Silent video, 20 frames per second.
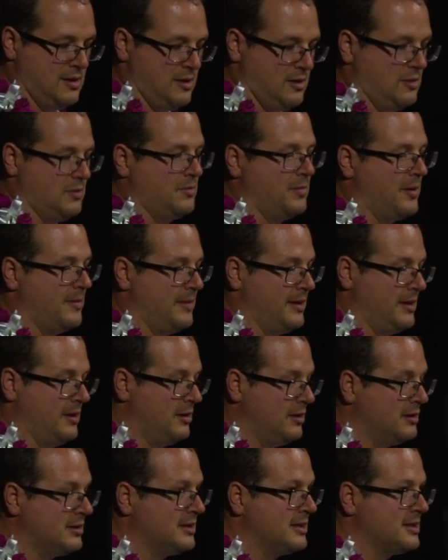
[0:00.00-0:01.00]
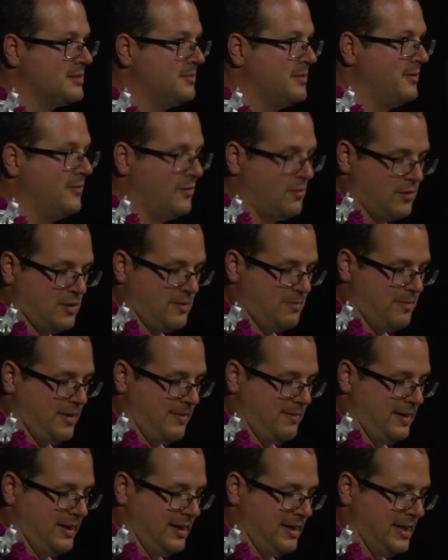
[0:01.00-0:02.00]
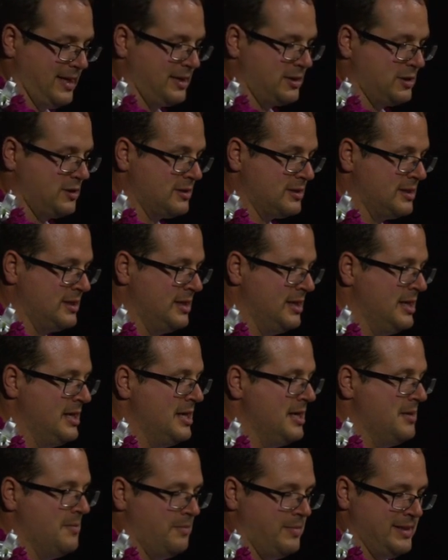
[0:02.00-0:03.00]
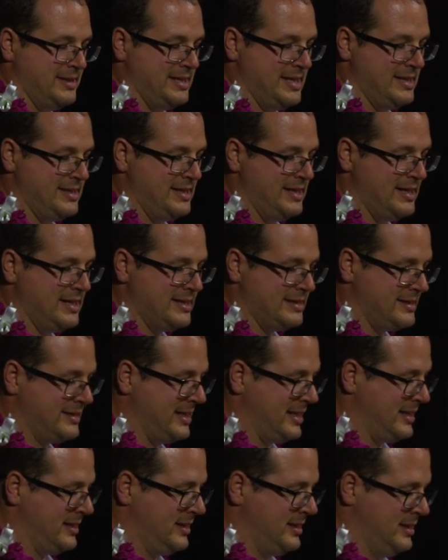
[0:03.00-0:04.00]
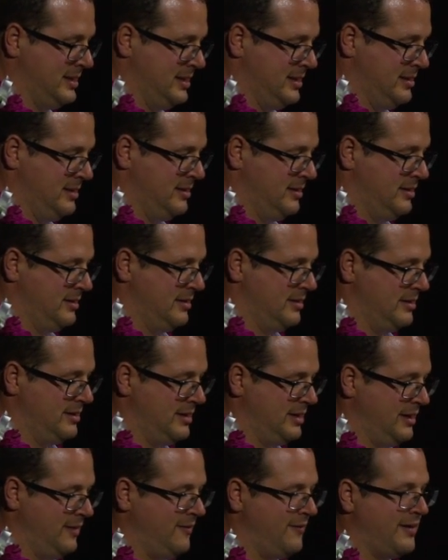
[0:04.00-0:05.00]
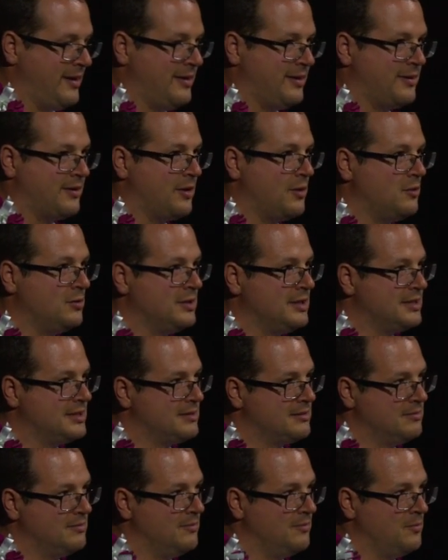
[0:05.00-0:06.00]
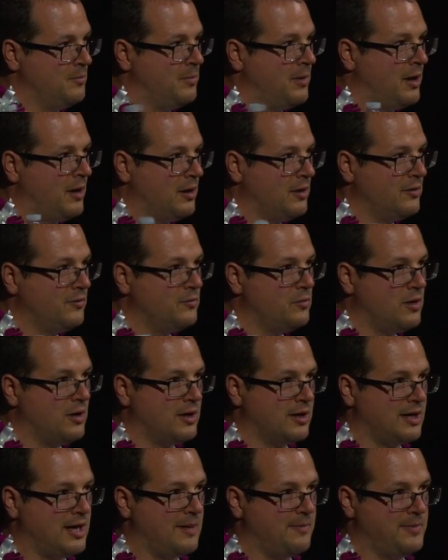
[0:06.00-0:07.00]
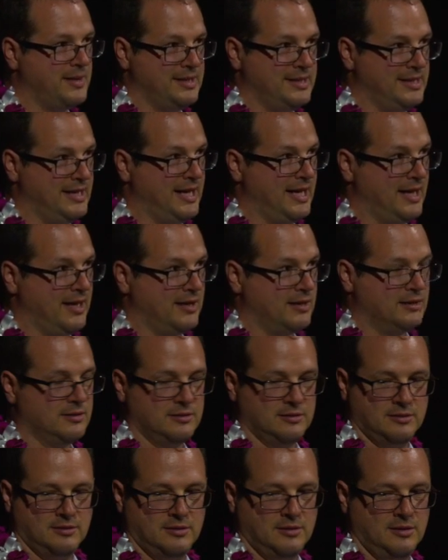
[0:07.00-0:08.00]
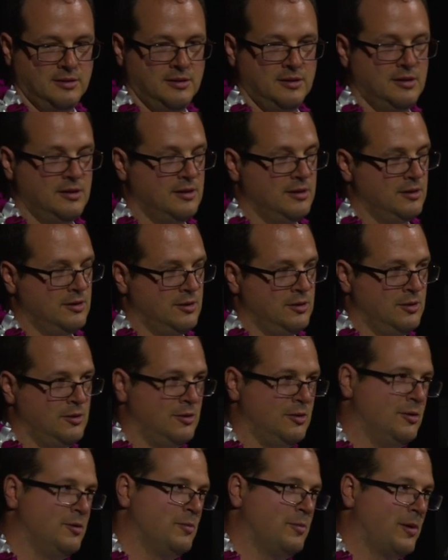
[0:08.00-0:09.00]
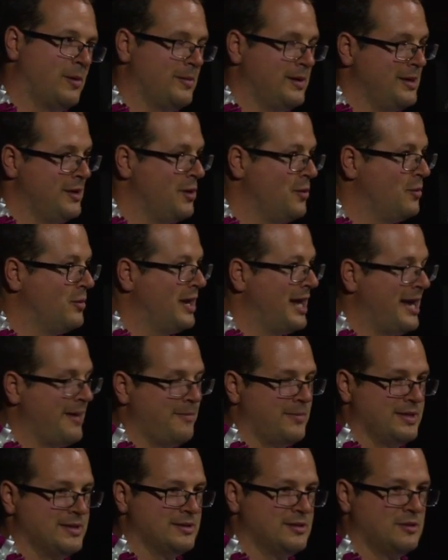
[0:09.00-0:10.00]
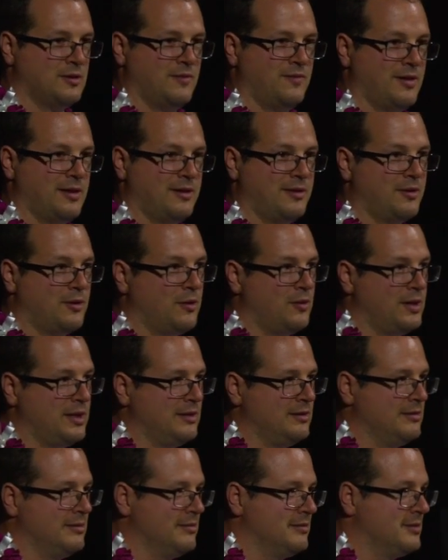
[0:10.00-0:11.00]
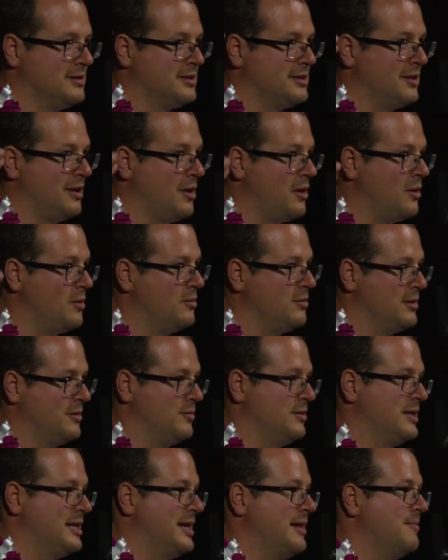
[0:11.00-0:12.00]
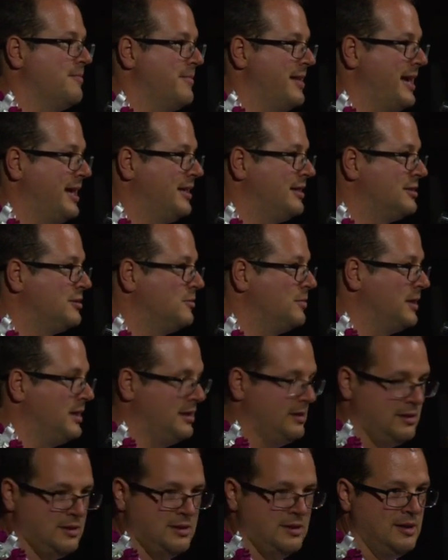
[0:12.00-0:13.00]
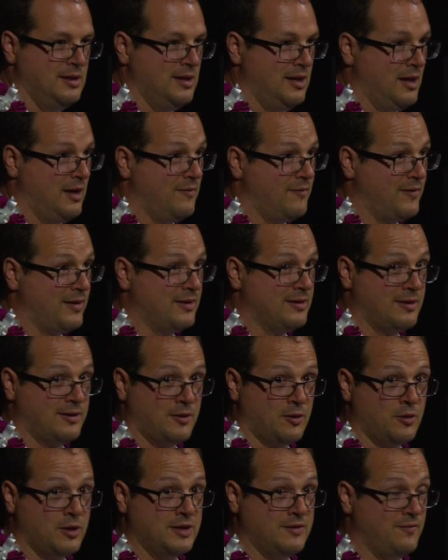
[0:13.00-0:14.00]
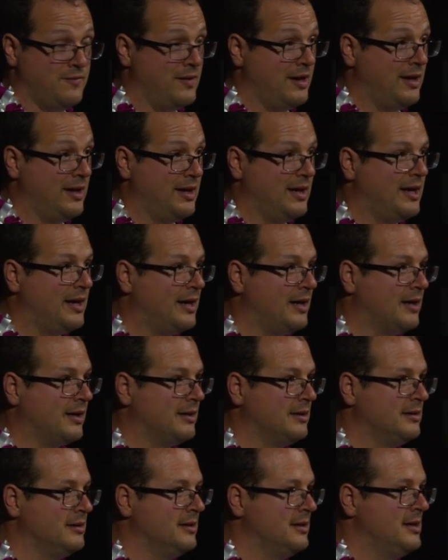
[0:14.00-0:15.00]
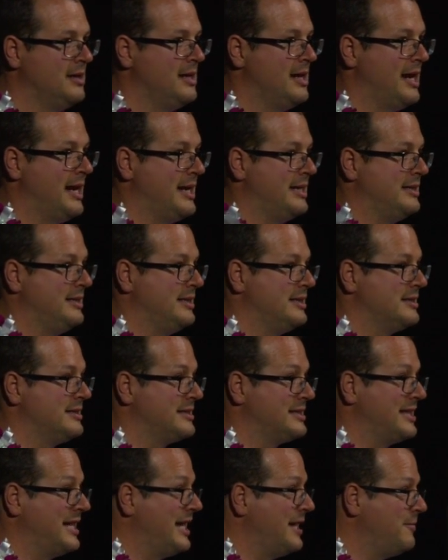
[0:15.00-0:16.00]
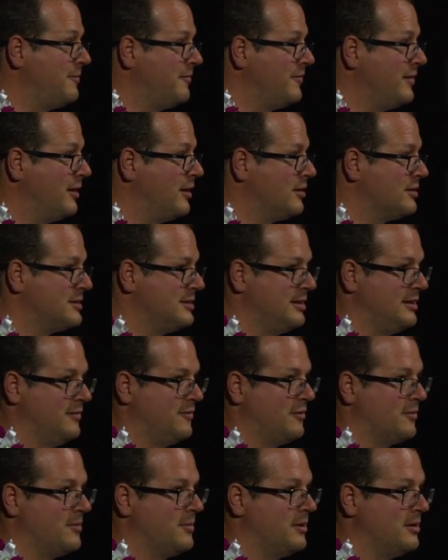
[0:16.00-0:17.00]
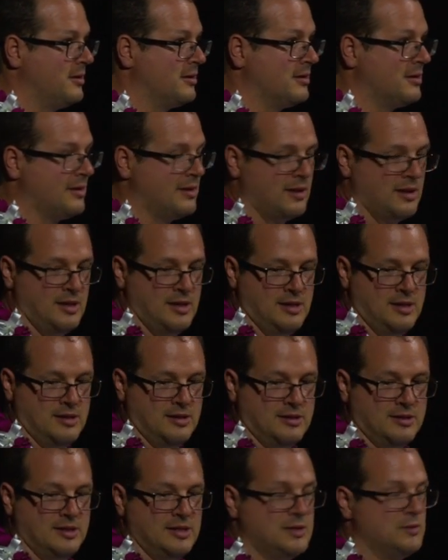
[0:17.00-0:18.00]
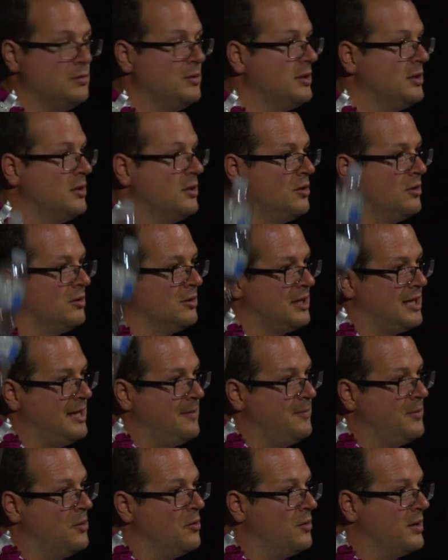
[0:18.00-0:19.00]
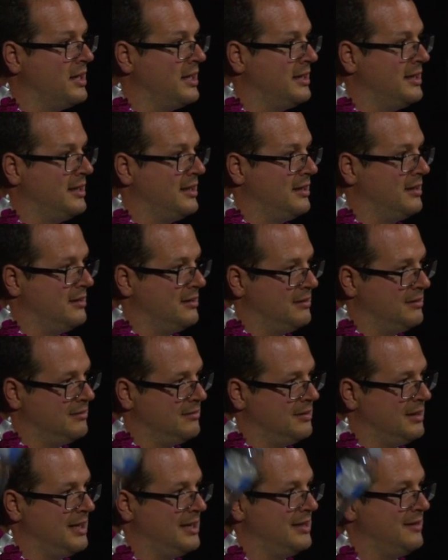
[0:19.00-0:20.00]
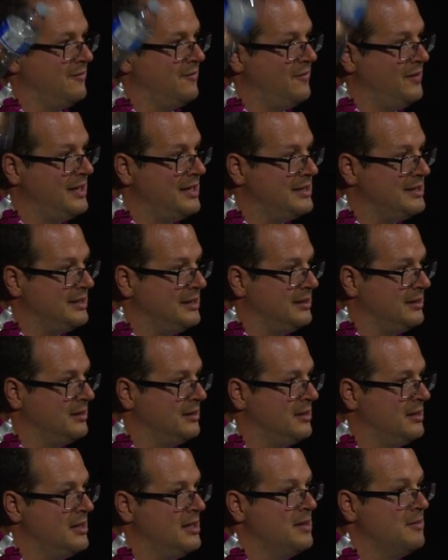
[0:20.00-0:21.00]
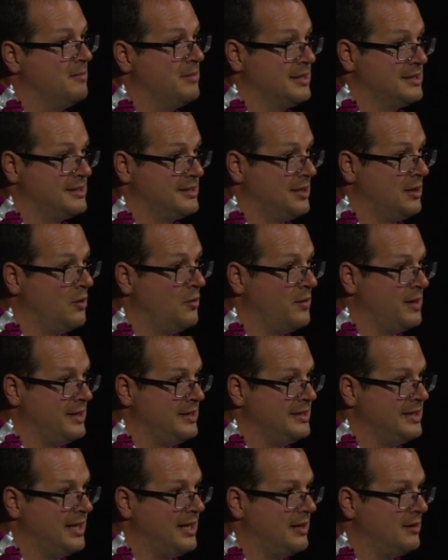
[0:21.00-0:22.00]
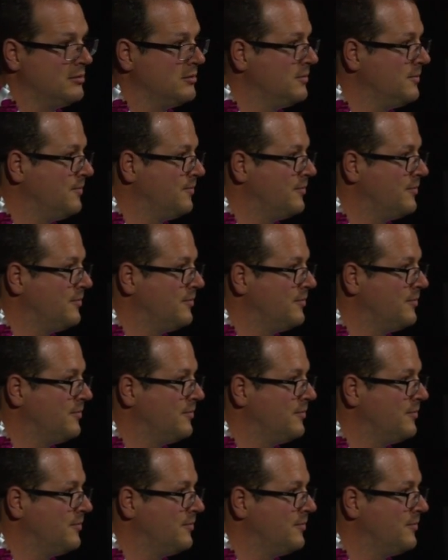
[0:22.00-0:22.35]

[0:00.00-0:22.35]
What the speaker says: You probably heard this before in public lectures, but the idea is that if I throw this bottle of water up in the air, you probably know what happens. So if I throw it slow, it will come back to me. If I throw it very hard at the escape velocity from Earth, this will keep going at infinity, but slowing down.